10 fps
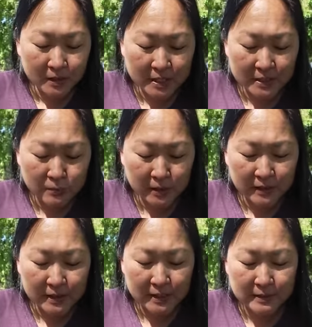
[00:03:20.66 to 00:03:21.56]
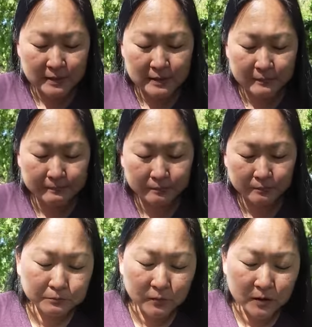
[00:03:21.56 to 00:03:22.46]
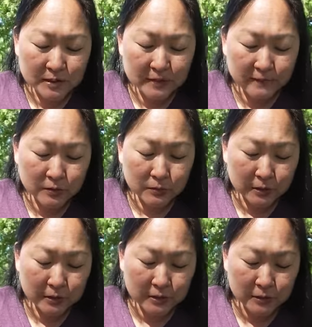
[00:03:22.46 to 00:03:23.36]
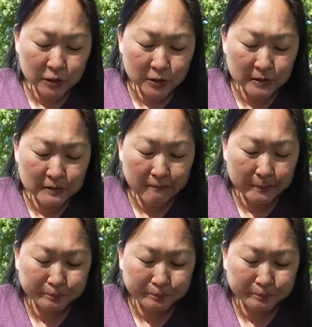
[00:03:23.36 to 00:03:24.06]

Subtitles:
tastes really nice. The seafood's really delicious.